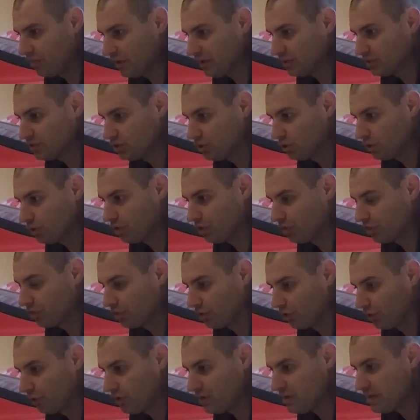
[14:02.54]
it took
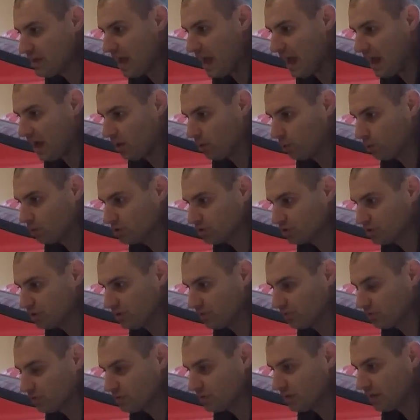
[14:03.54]
30 hours,
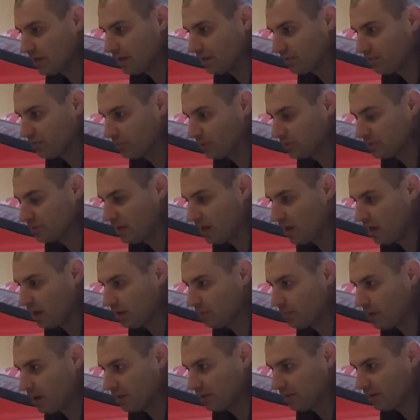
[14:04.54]
give or take, from the
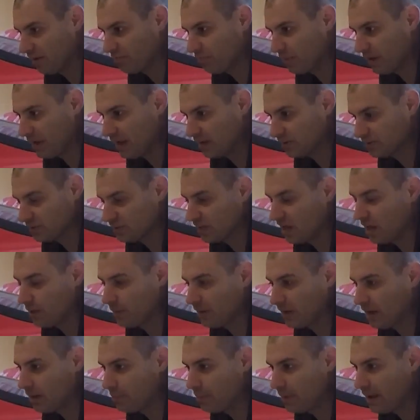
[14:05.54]
time I left my house to the time I
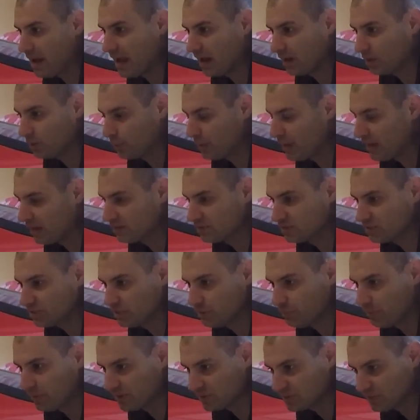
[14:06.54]
got back. We had to
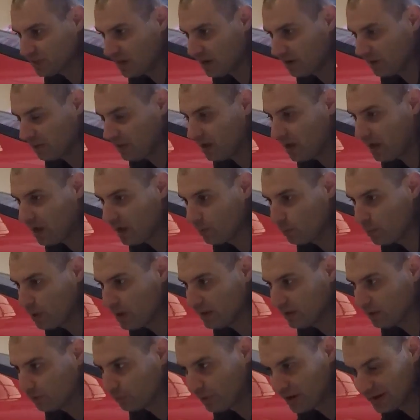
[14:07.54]
sleep on the side of the highway
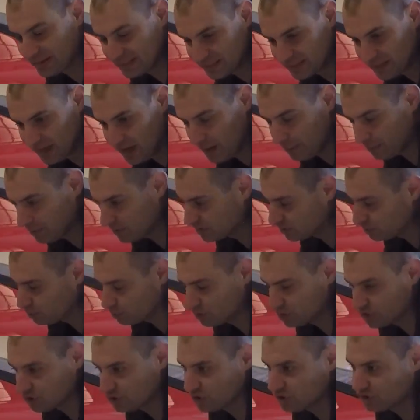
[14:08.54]
in a rest stop because it was
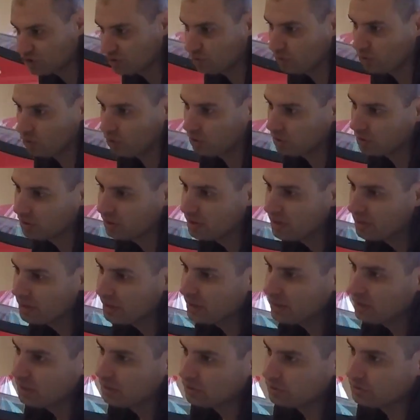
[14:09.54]
just such a long
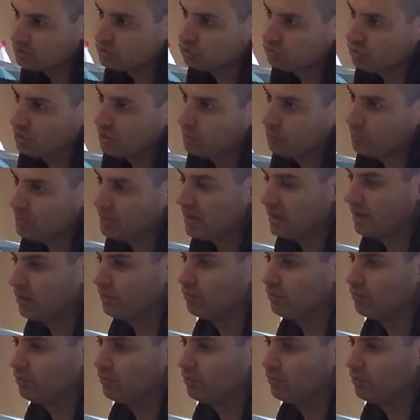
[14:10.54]
trip. We kind of